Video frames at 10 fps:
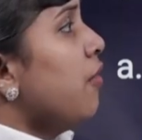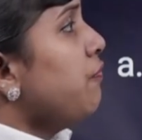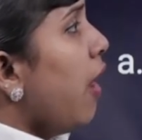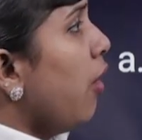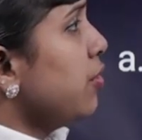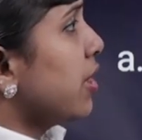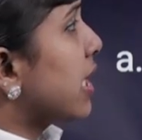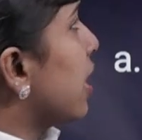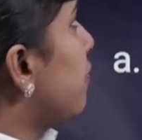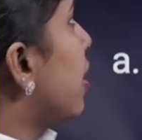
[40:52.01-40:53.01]
found to
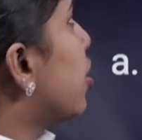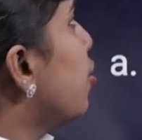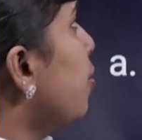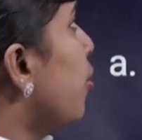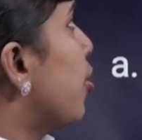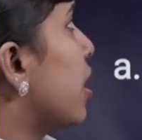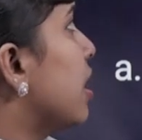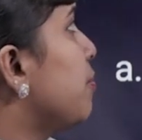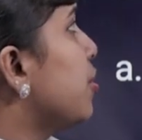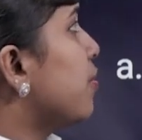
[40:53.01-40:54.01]
give a
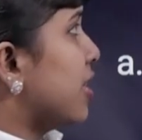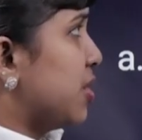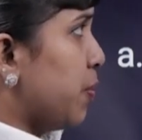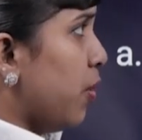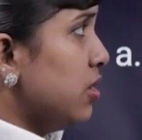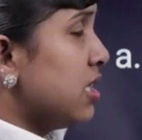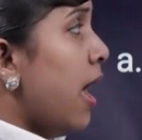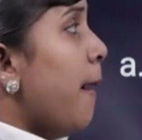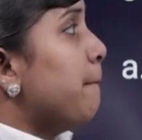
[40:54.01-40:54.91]
humoral immune response,